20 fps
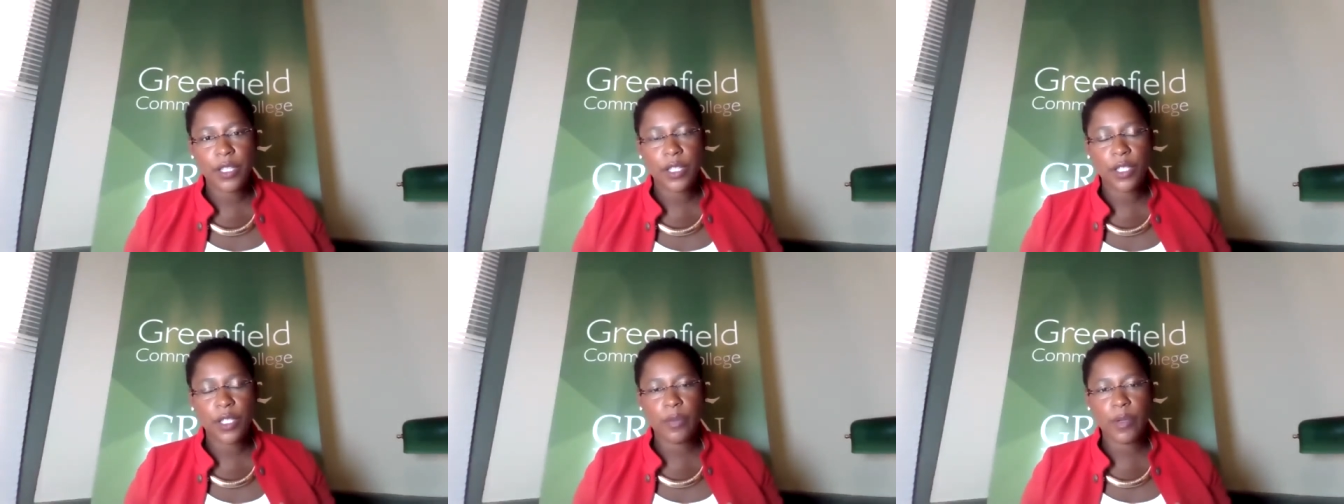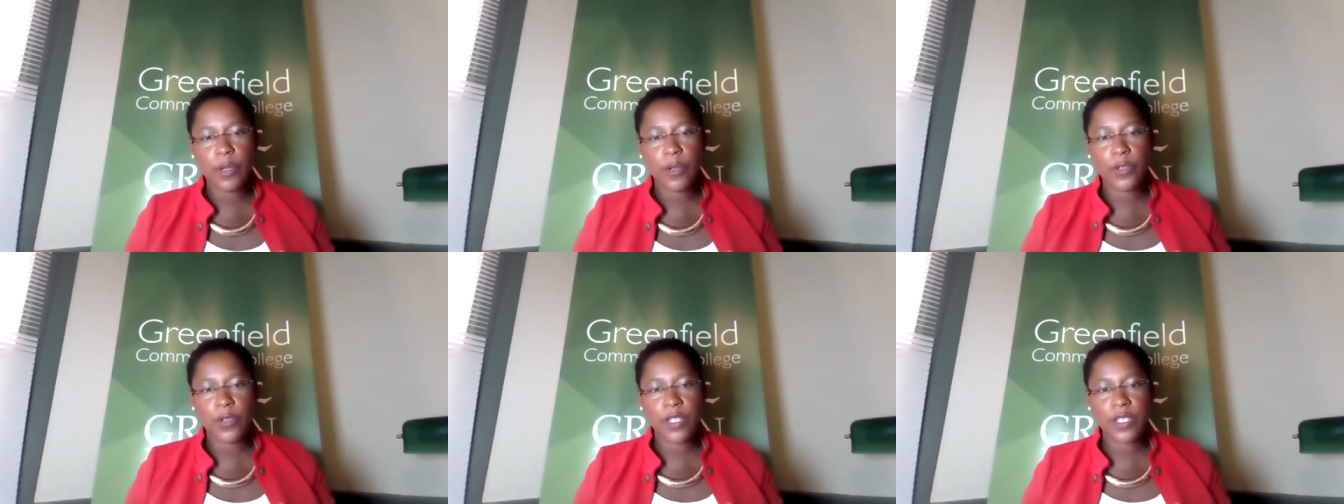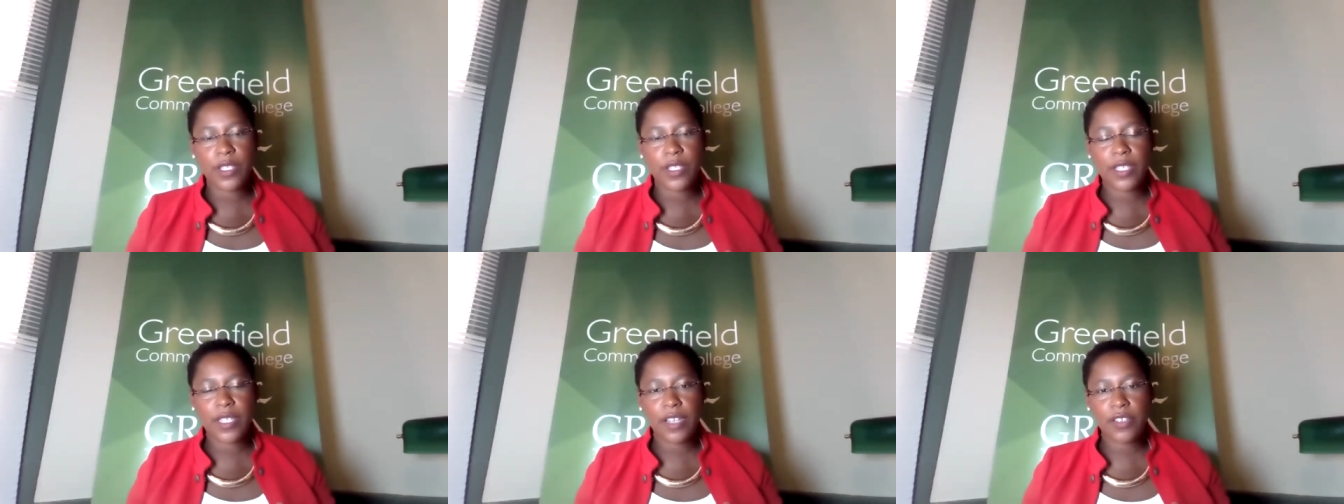the
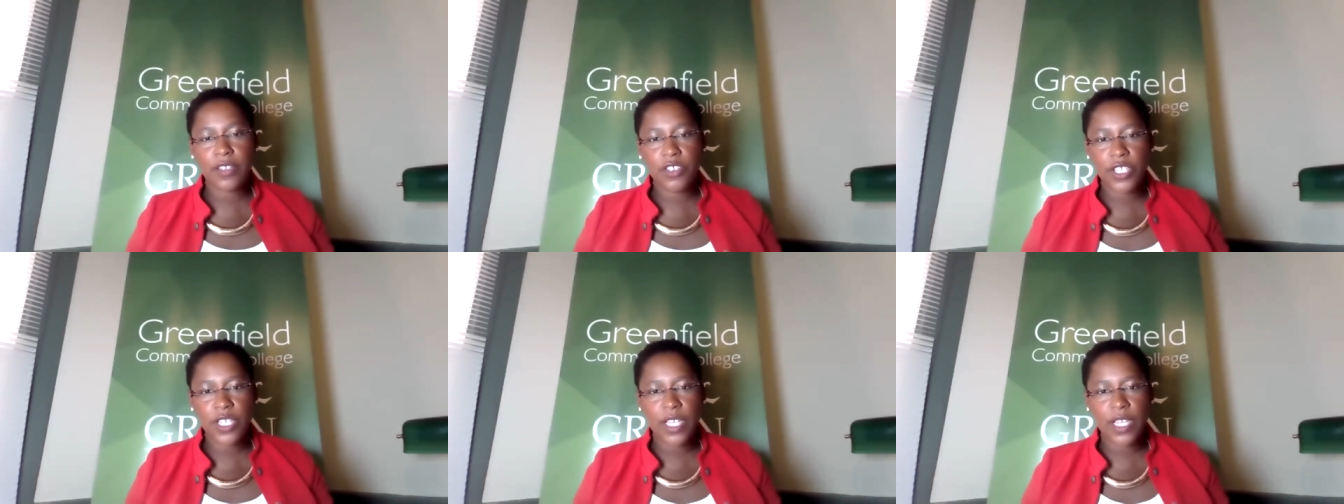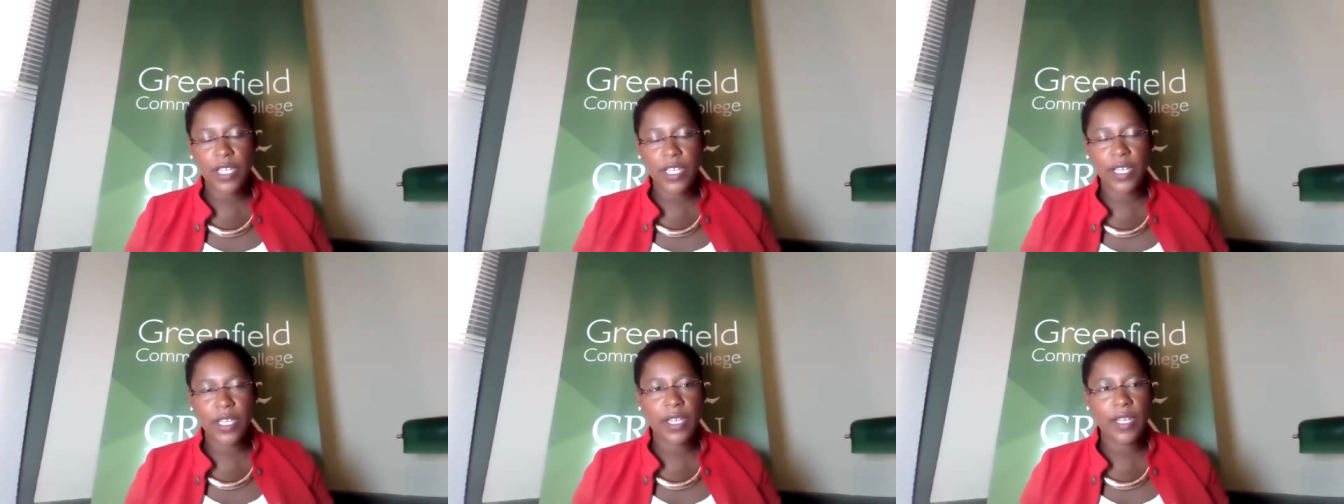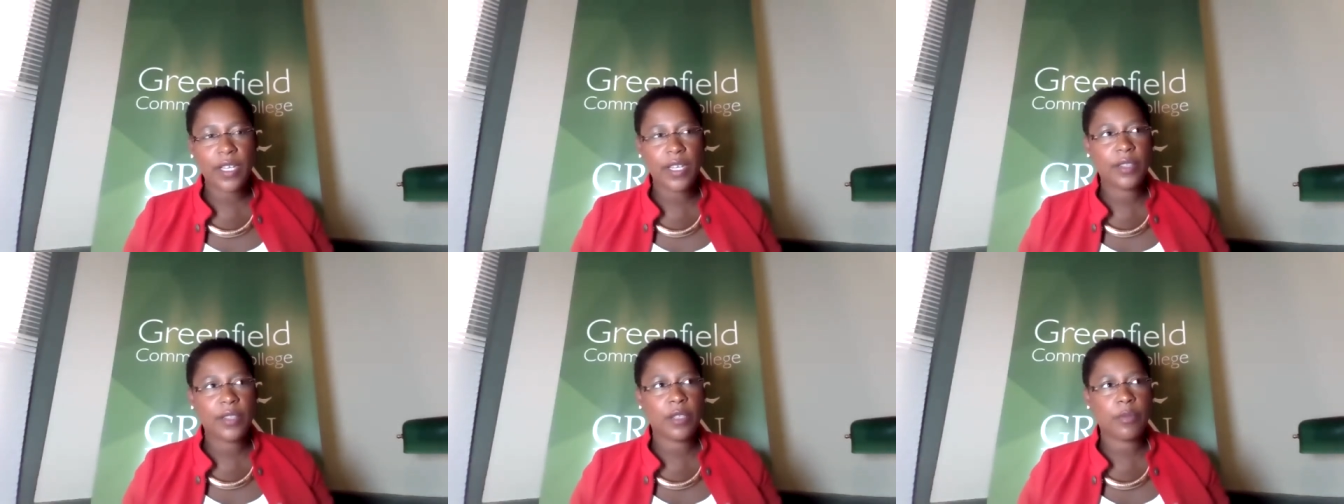most touching,
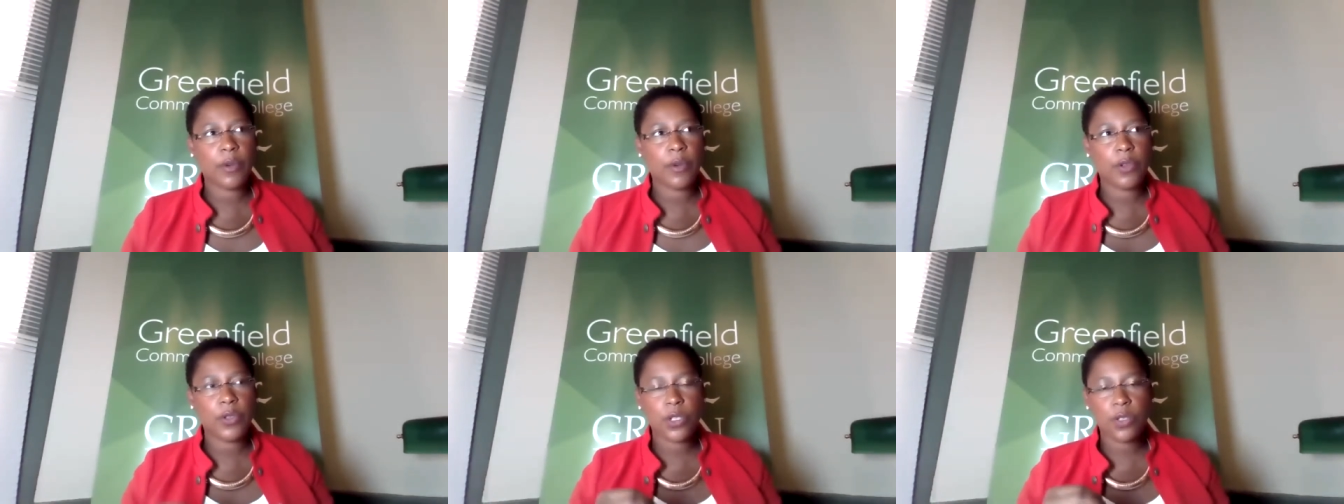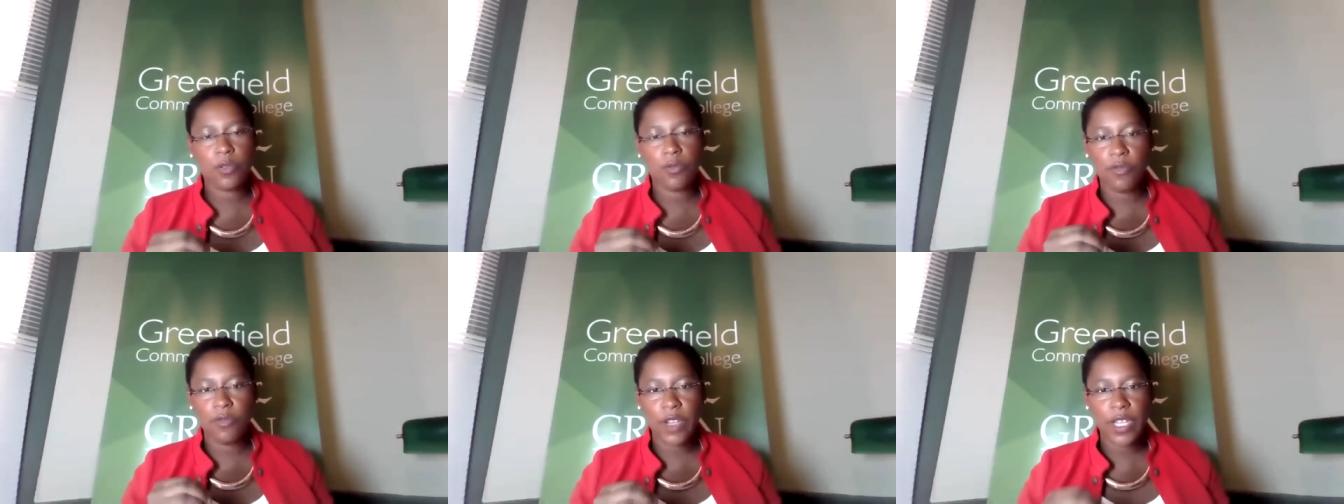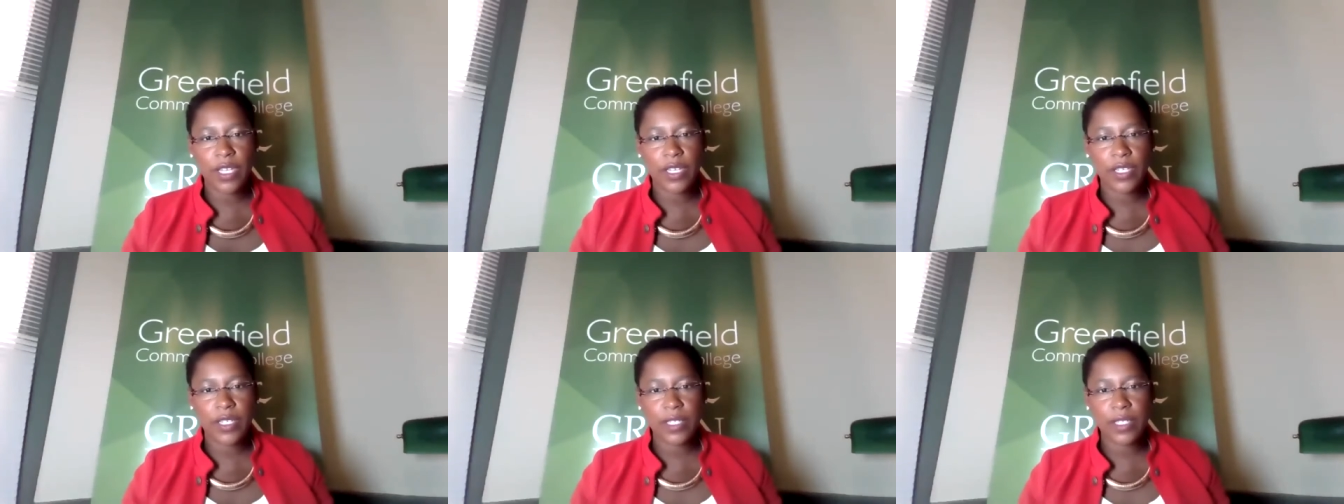the most
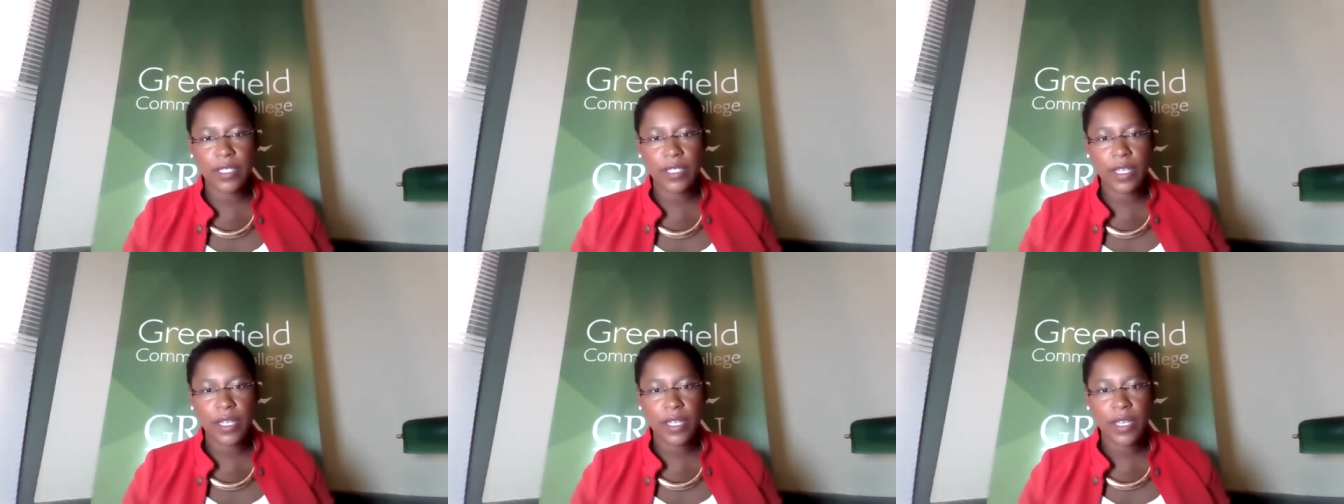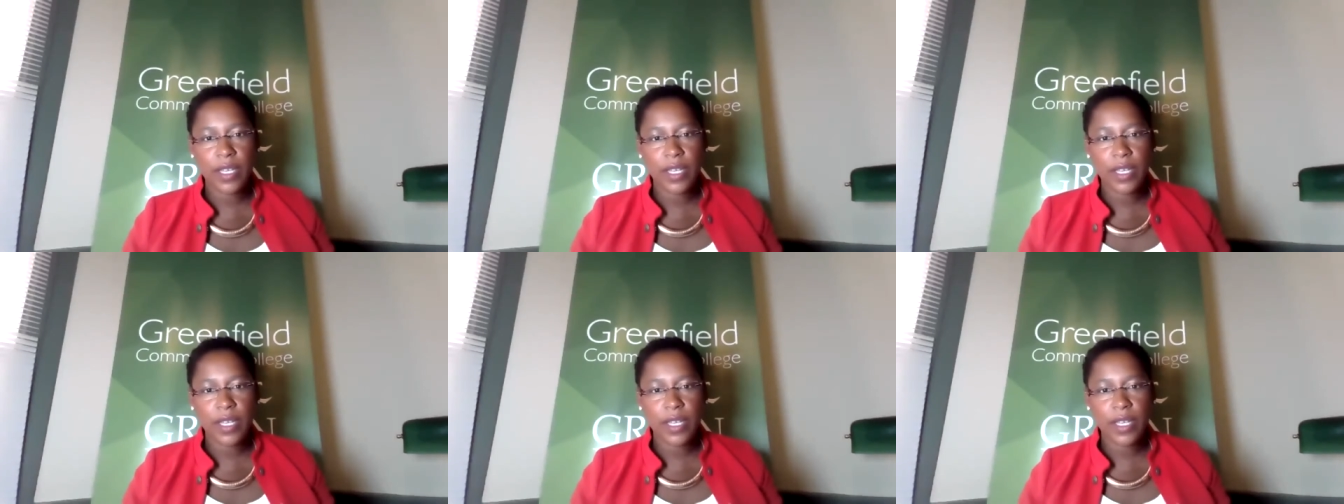real,